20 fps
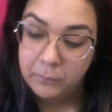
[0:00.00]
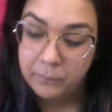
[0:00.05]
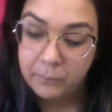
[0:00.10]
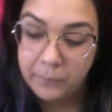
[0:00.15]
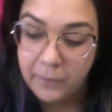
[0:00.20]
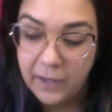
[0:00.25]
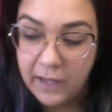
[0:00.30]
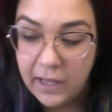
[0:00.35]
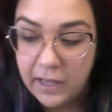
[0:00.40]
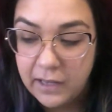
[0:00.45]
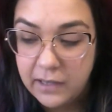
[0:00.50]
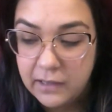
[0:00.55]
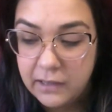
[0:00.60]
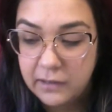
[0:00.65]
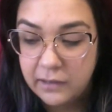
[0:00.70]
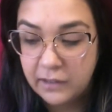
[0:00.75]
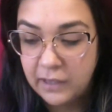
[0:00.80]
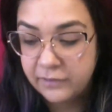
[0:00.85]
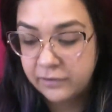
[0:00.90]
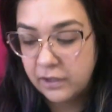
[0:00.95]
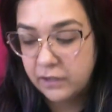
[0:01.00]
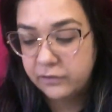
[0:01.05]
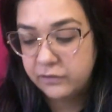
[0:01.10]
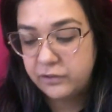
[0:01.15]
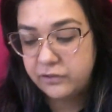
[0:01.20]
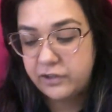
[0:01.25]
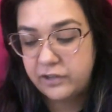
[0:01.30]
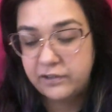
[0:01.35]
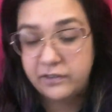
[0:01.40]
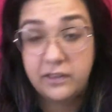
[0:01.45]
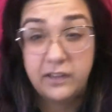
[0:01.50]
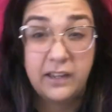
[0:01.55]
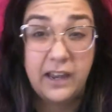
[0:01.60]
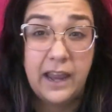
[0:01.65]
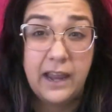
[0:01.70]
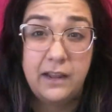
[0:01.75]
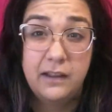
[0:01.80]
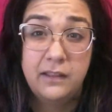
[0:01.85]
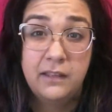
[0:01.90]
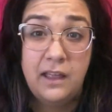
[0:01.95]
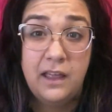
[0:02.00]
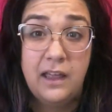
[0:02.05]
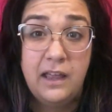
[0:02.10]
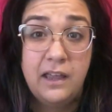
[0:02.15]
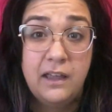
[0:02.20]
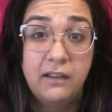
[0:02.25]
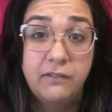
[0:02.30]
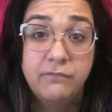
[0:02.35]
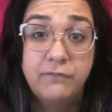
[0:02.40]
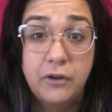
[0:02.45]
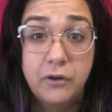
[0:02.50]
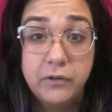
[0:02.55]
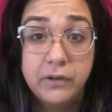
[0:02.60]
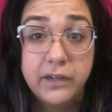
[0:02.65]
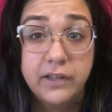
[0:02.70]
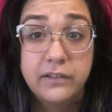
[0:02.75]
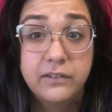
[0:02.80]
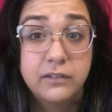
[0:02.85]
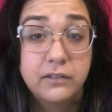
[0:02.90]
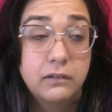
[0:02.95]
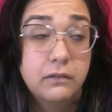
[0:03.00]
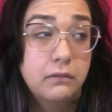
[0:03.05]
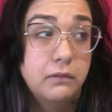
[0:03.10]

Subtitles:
but it's also just the focus